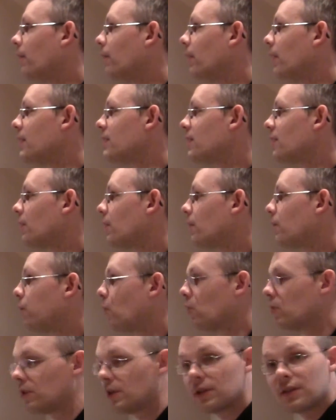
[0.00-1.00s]
let's look
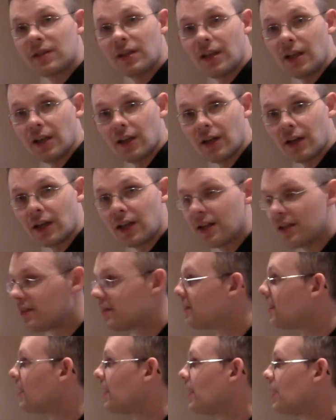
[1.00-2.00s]
forward to hearing and
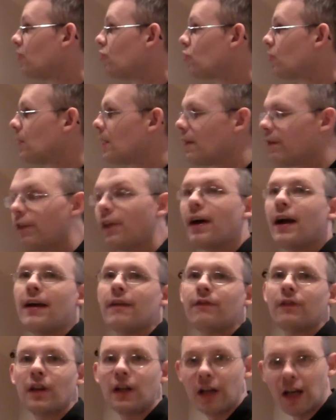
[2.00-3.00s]
singing Tree of
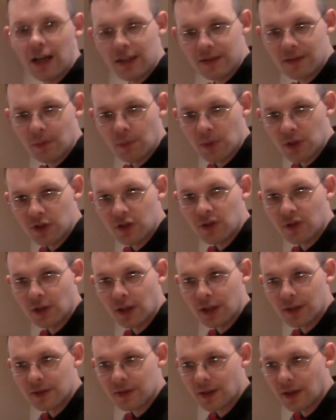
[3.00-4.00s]
Life and Awesome Mystery
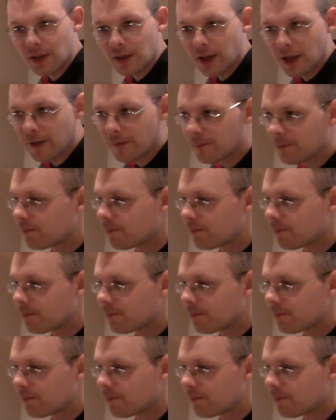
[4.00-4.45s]
on Sunday.